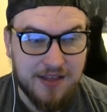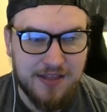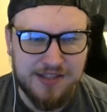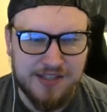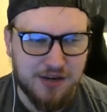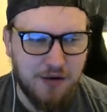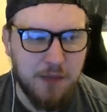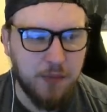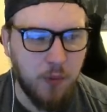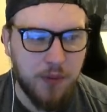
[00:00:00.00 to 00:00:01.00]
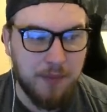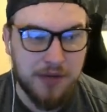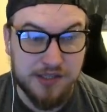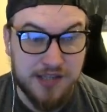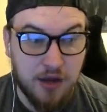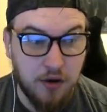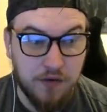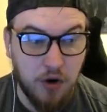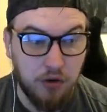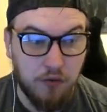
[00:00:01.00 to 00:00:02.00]
This is a great ball back because they
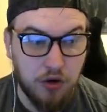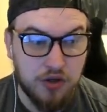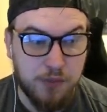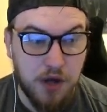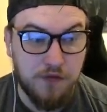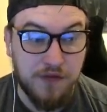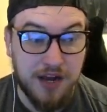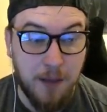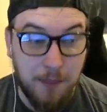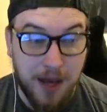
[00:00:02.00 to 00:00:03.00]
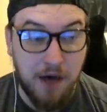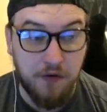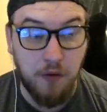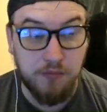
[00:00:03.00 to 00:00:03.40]
covered all the runners perfectly apart from